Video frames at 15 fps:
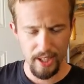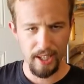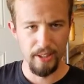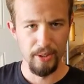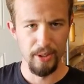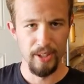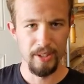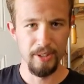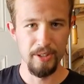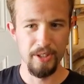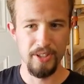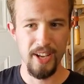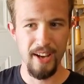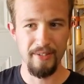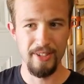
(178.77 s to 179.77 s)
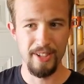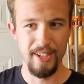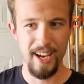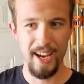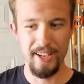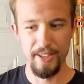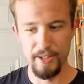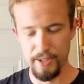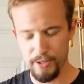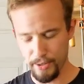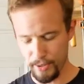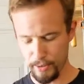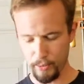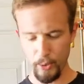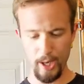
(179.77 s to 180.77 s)
I no longer just have to kind of just
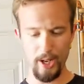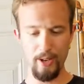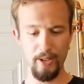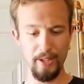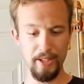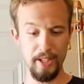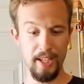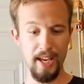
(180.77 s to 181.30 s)
sort of wear and